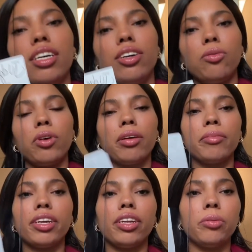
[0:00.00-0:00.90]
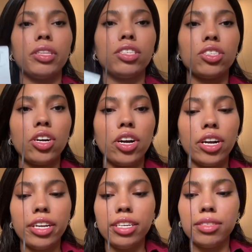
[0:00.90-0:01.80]
What I'm getting with this
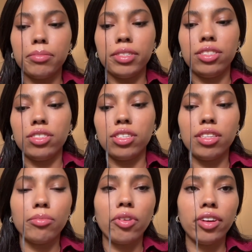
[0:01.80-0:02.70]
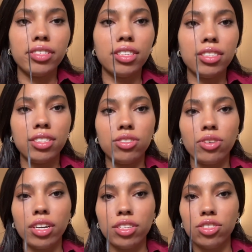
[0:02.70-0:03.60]
card is, please, in the process, try
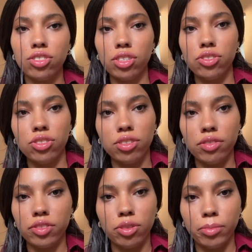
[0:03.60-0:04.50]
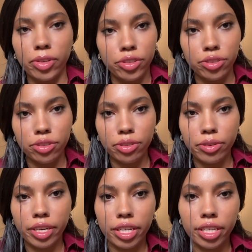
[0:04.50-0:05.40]
not to judge yourself so much,
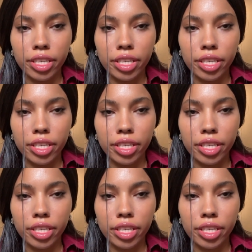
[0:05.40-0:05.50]
okay?